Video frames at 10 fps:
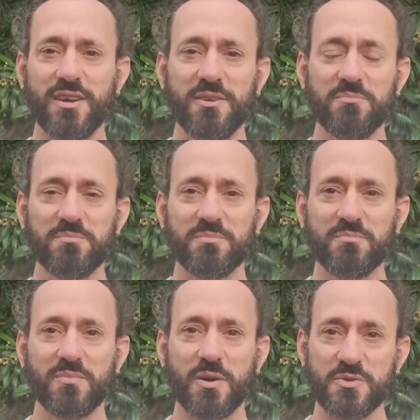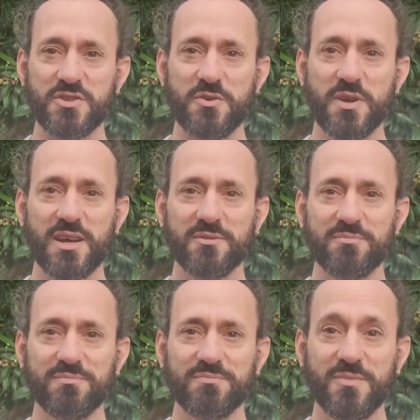And uh, I'll see you again.
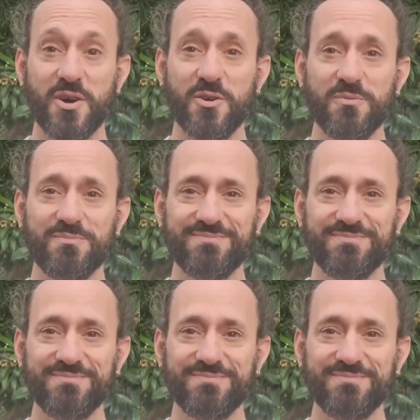huh.